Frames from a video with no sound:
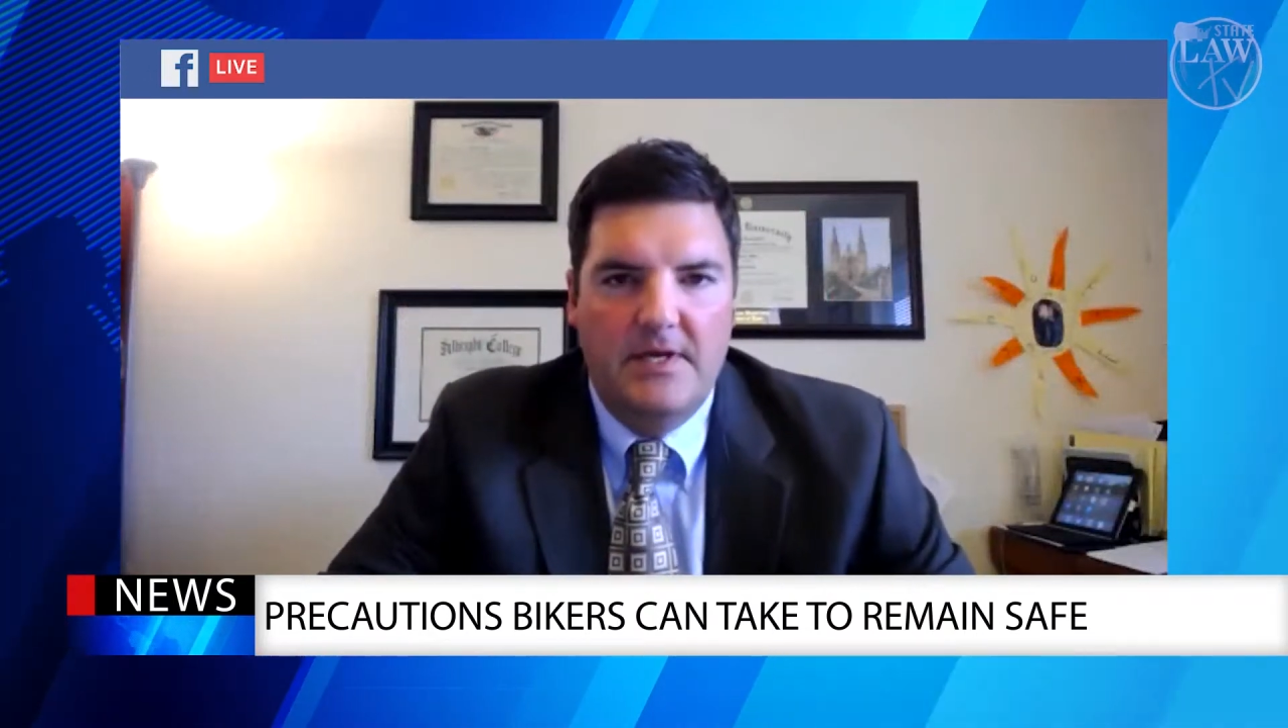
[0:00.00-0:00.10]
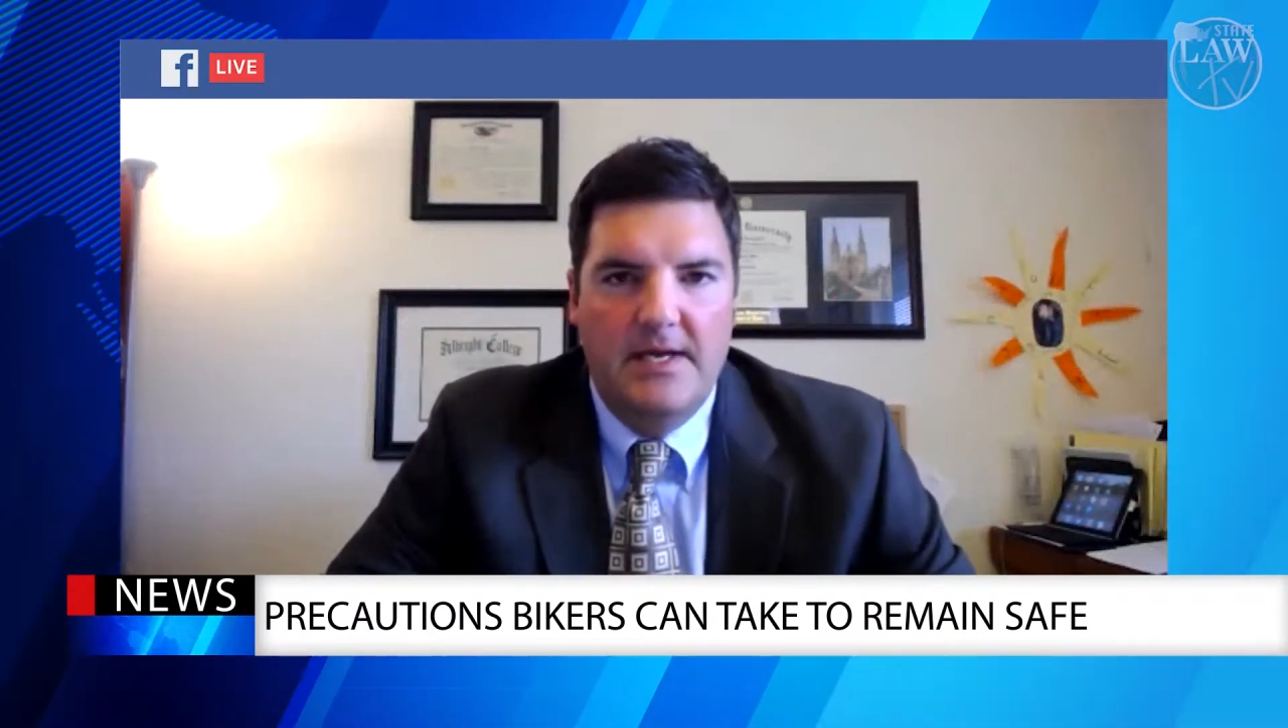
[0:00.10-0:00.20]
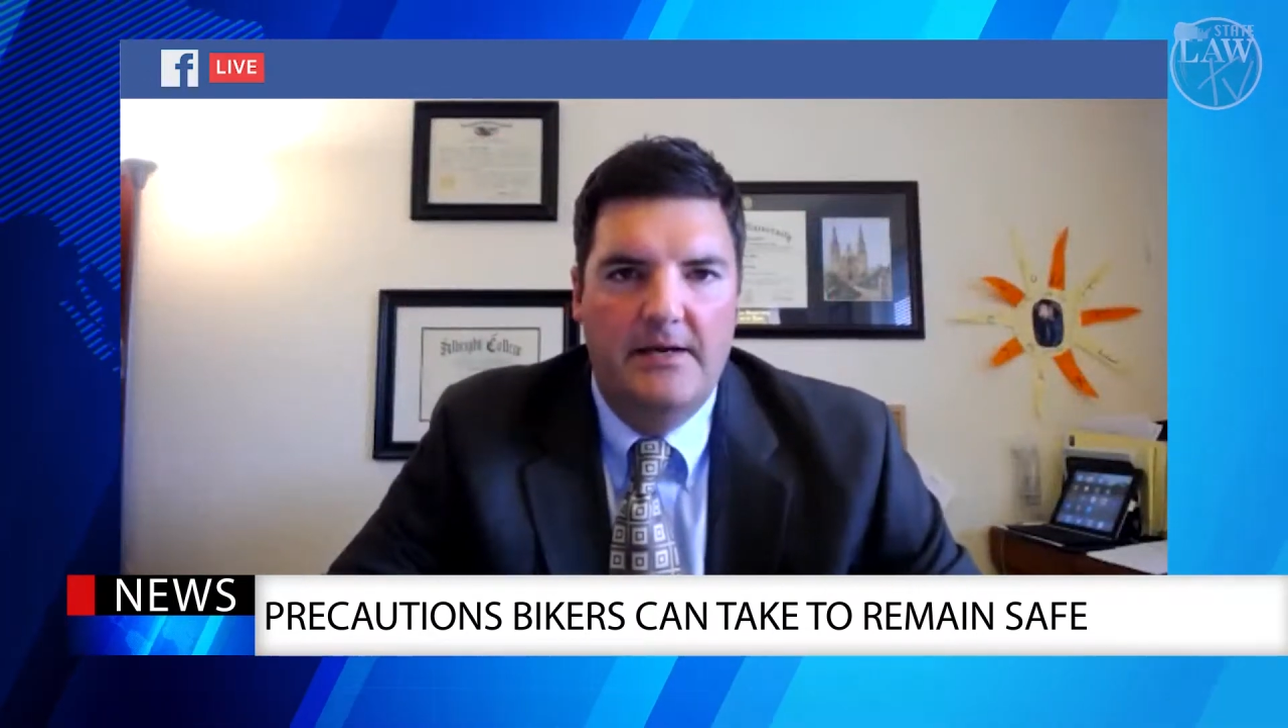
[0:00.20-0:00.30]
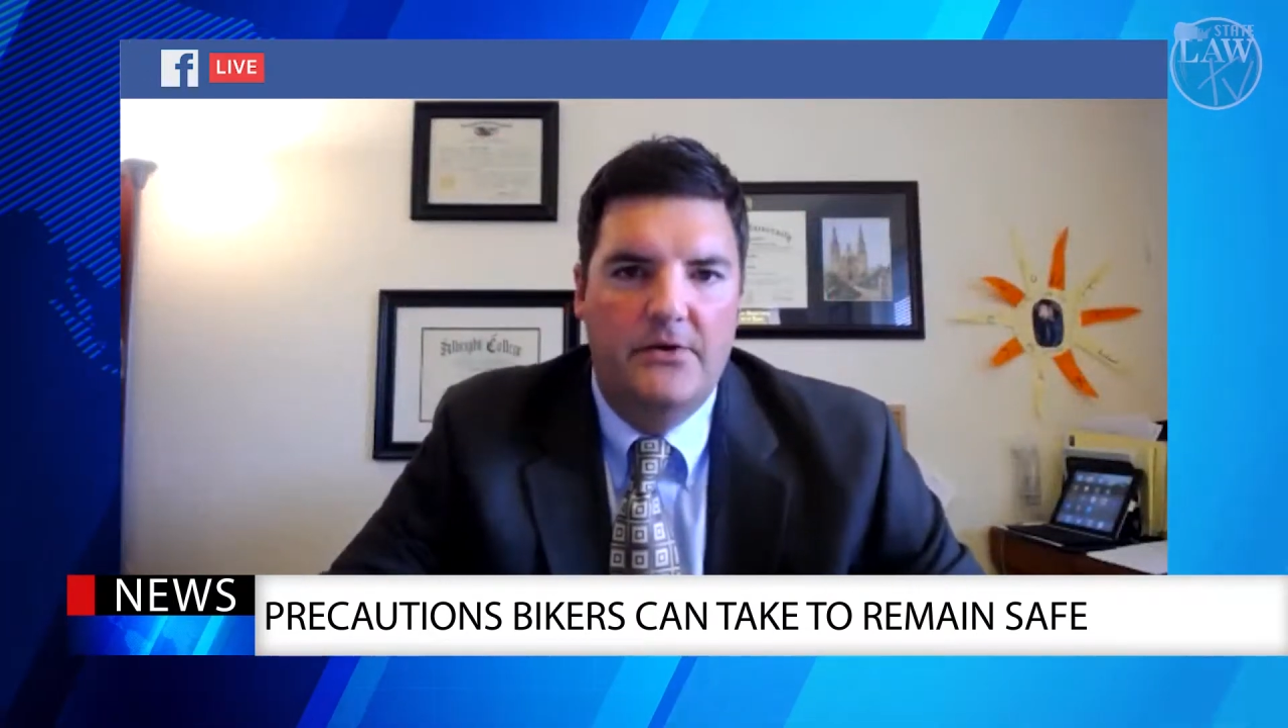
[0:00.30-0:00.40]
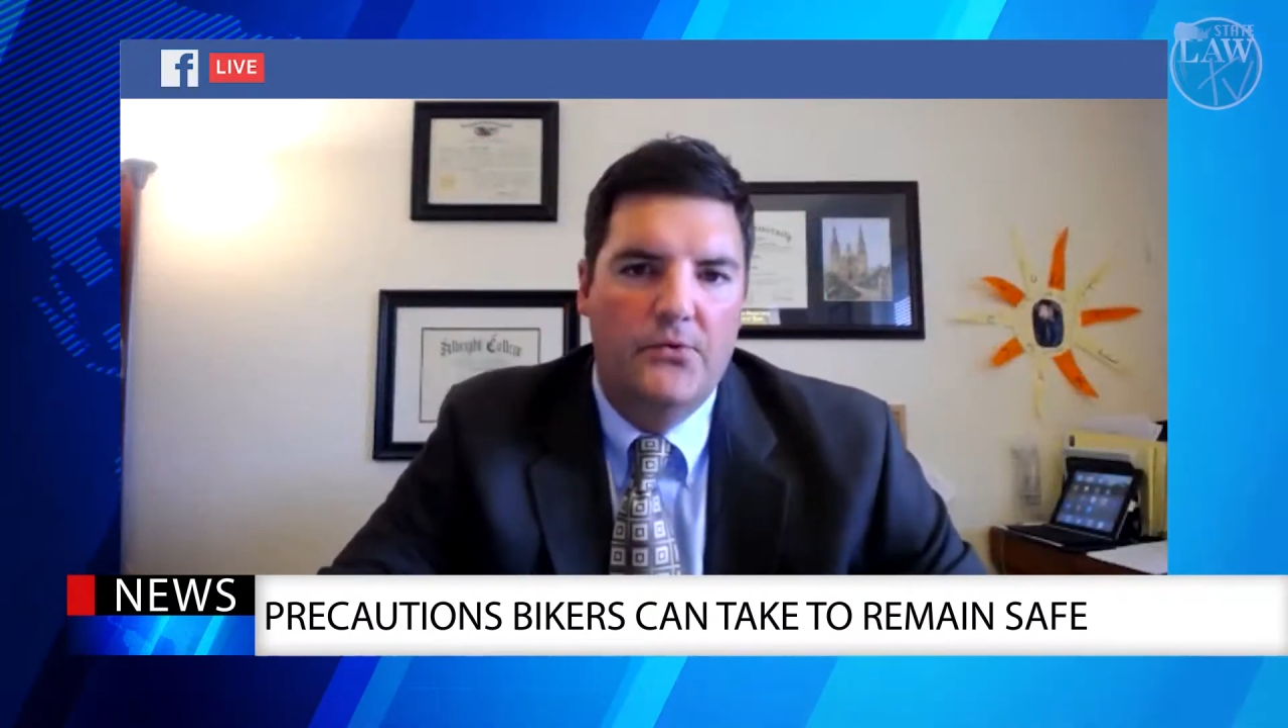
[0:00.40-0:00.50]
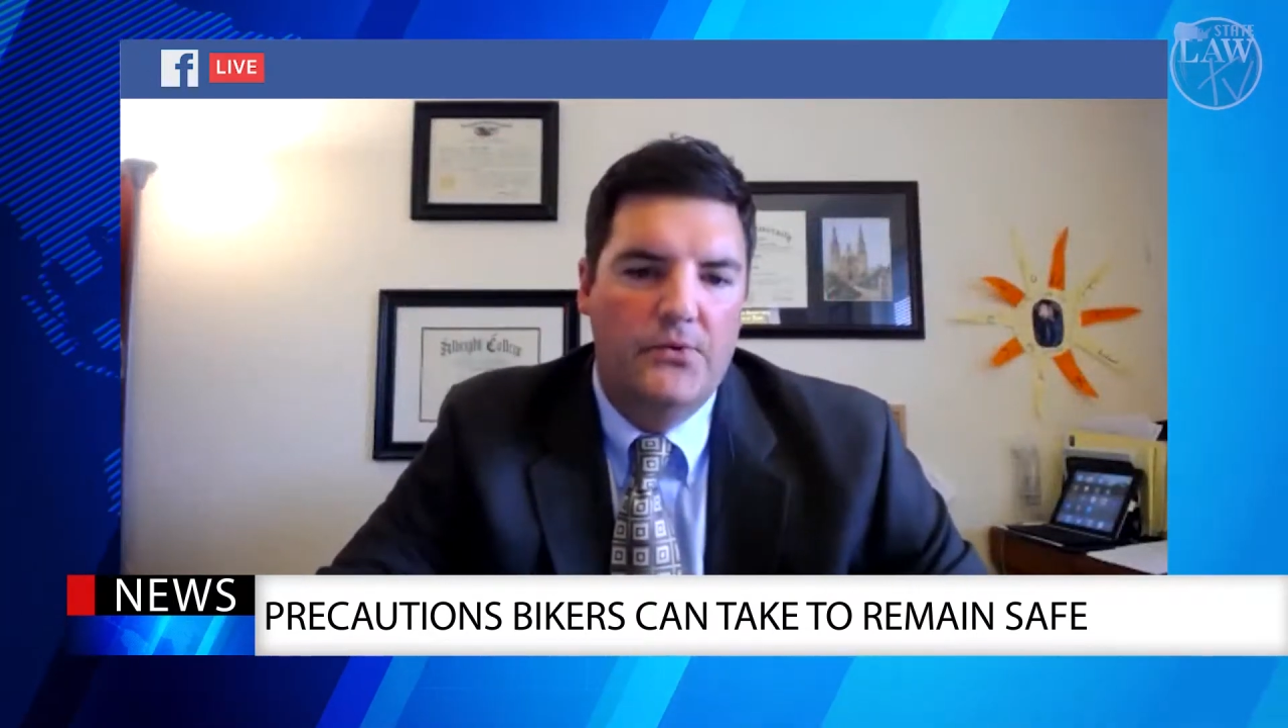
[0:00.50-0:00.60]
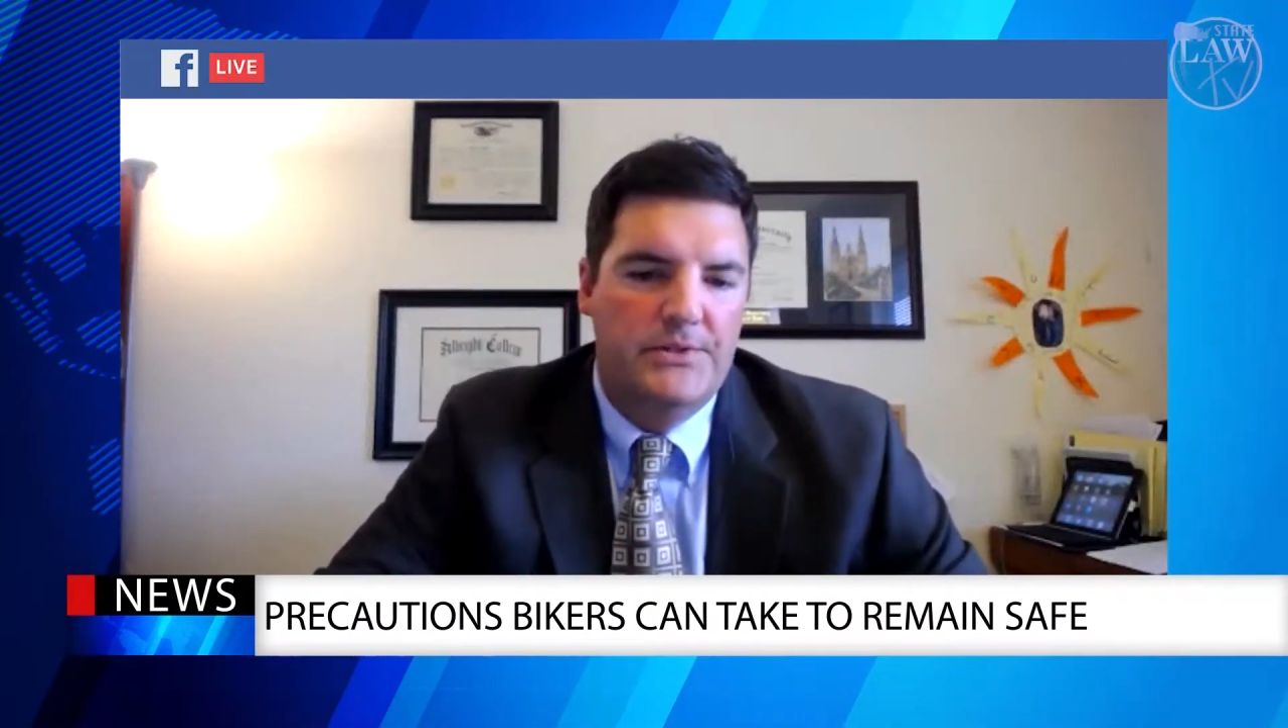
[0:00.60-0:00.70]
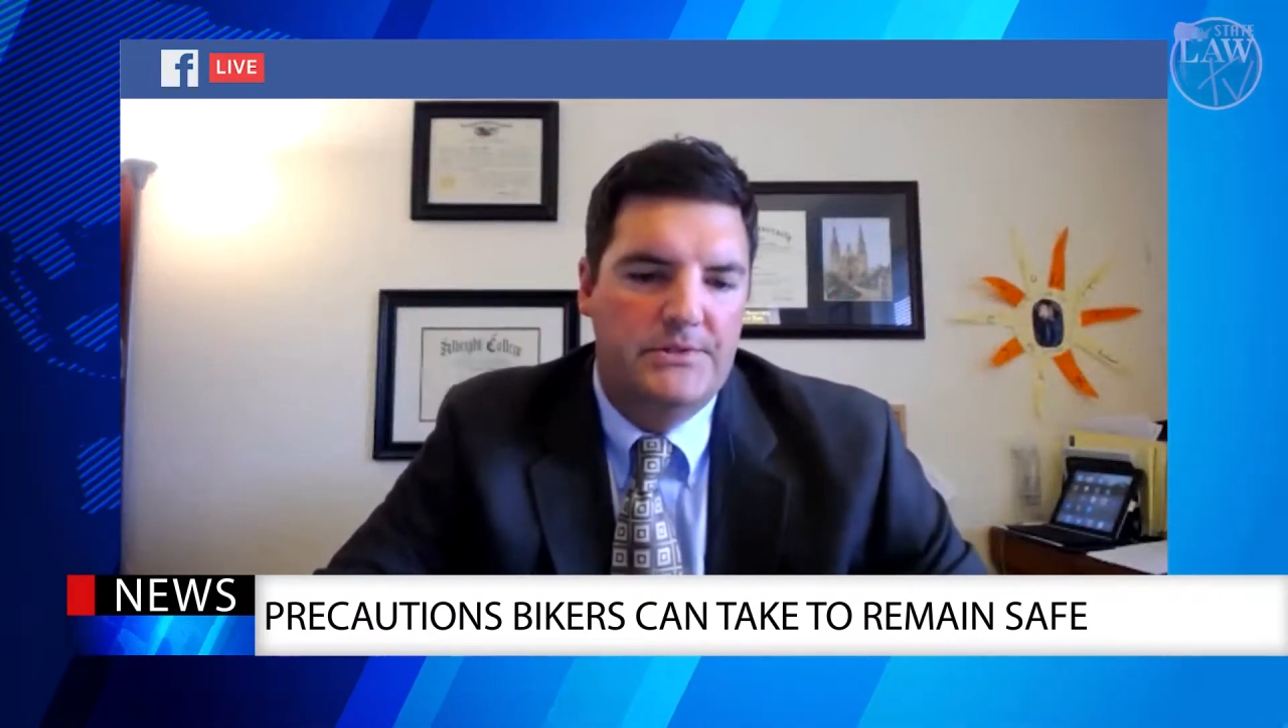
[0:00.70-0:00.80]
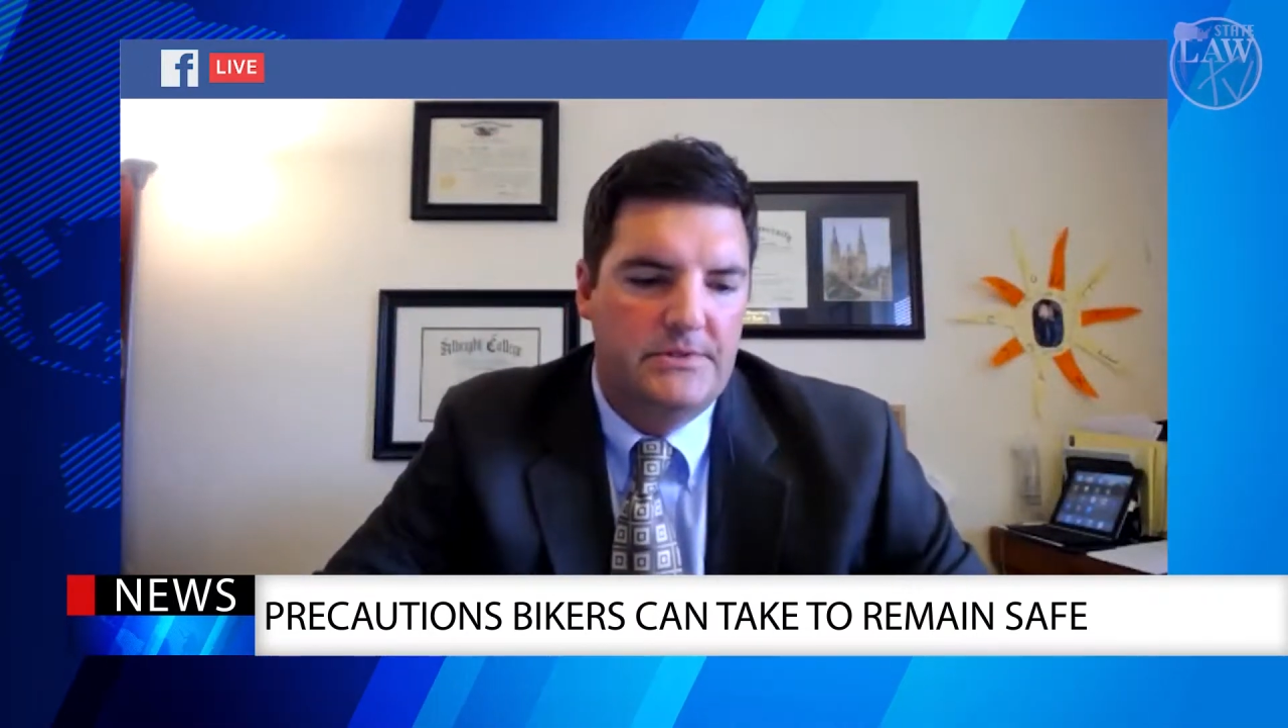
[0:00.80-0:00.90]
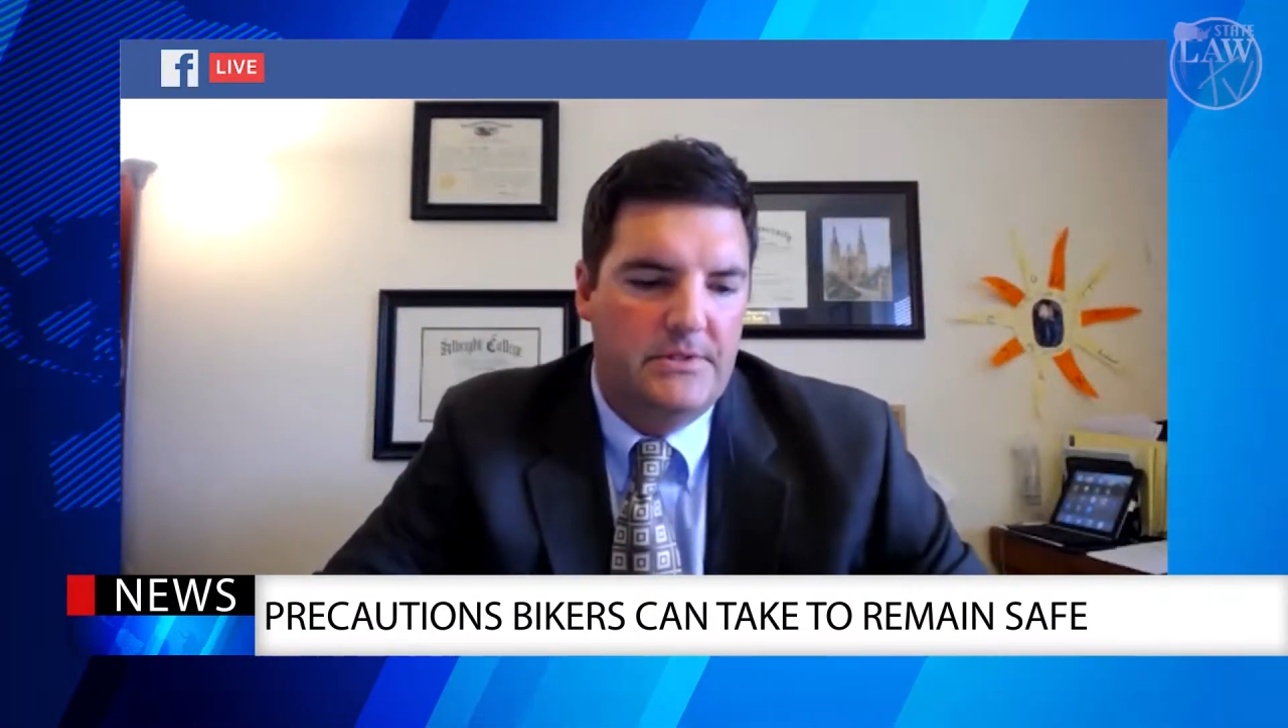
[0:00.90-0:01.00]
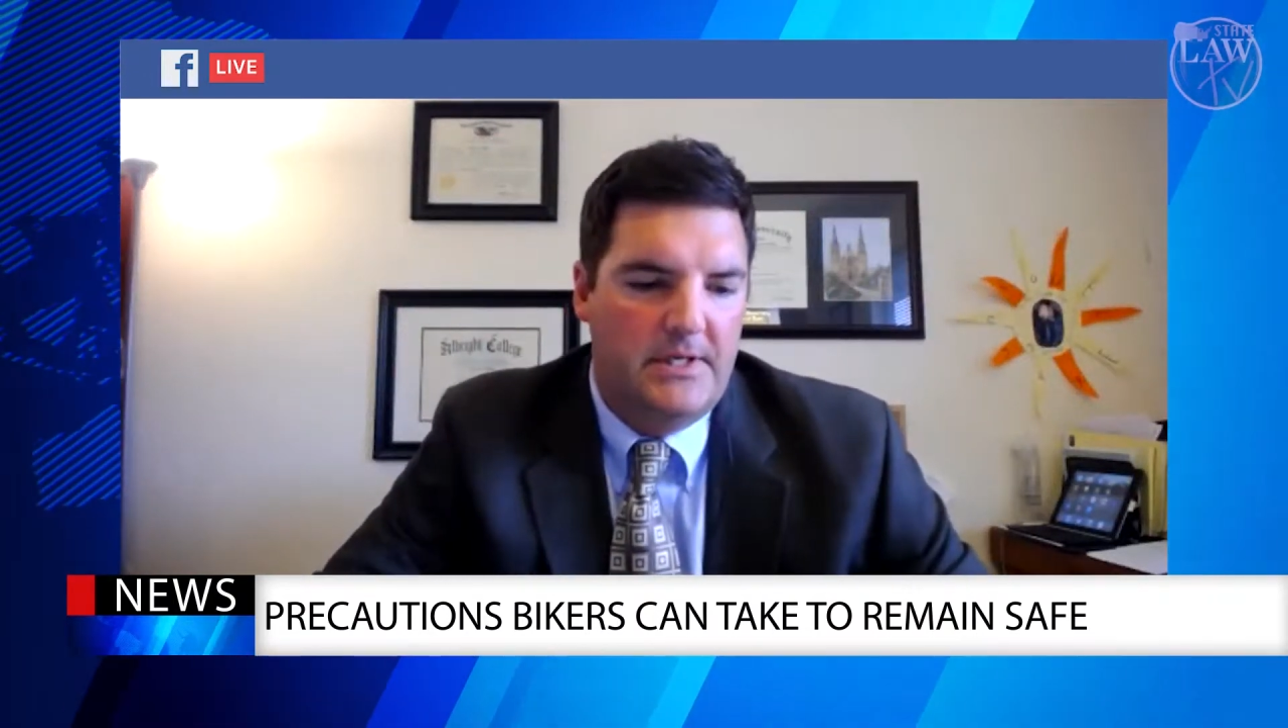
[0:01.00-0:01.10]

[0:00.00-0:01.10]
categories.